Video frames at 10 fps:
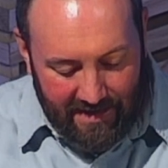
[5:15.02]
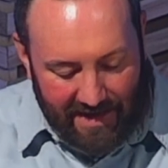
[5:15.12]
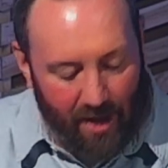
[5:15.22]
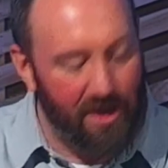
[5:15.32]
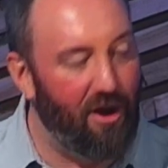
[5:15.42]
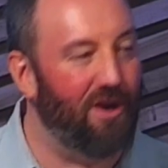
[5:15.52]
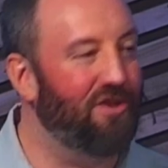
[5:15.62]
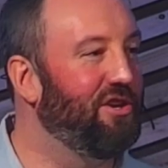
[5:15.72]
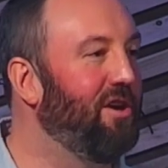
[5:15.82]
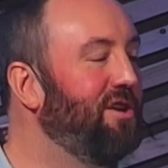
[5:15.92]
Now, in our
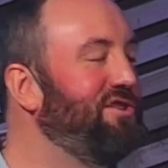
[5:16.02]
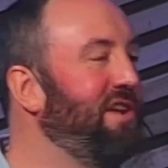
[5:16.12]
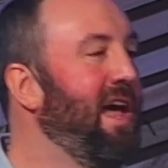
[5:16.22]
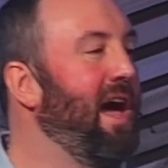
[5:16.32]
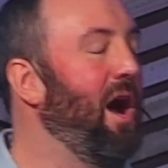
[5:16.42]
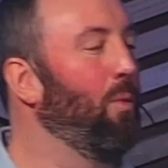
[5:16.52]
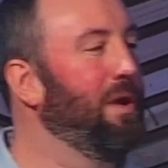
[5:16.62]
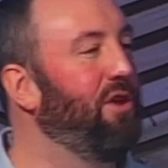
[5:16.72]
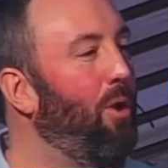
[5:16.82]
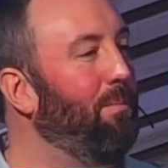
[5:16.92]
church,
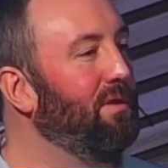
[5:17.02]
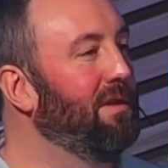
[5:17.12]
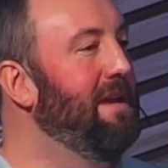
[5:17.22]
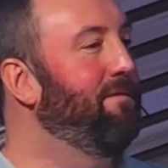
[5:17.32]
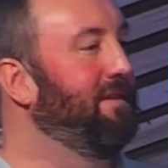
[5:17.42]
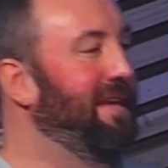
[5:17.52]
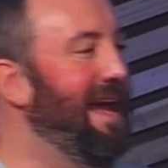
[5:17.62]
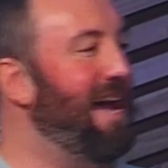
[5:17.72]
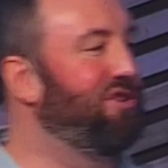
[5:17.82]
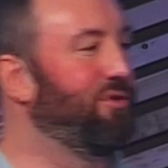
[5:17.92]
we don't believe that
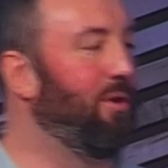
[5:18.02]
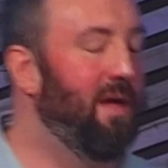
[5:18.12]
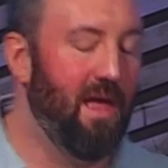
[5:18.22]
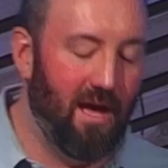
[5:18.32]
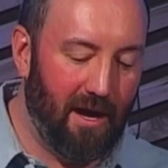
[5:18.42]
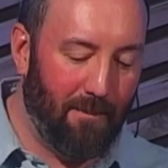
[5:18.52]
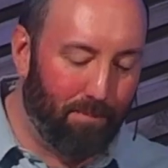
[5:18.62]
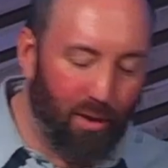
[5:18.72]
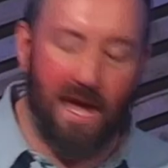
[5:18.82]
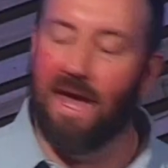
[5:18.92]
the actual
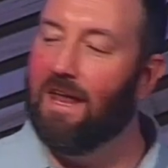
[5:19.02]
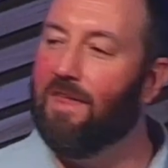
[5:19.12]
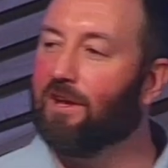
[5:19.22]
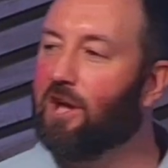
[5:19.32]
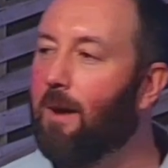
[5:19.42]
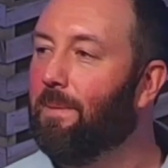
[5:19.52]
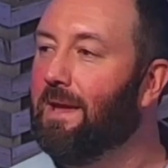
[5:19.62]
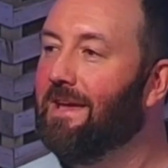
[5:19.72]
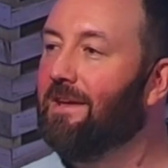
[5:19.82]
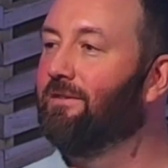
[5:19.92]
bread and the cup
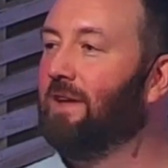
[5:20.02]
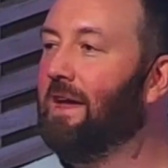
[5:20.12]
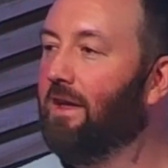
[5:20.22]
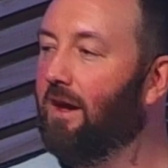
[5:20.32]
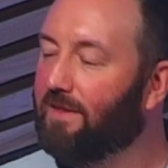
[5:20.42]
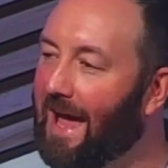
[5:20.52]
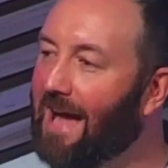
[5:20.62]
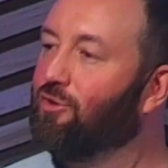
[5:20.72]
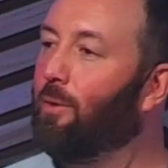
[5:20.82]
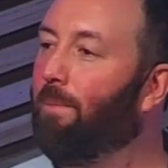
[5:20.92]
is the
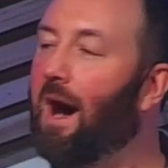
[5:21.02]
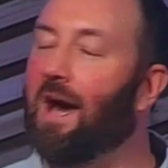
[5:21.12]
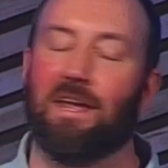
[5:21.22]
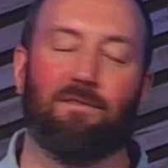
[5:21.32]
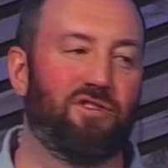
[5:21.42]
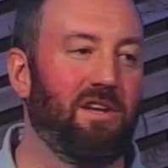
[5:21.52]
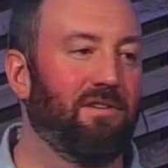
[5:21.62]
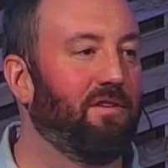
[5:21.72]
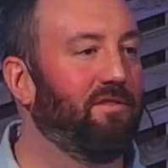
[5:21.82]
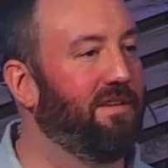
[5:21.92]
actual body of
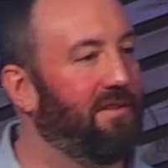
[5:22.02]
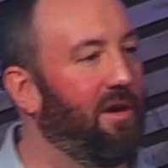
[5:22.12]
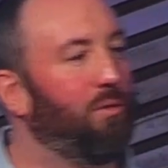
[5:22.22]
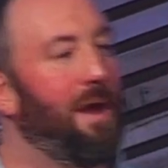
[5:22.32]
Jesus. It's a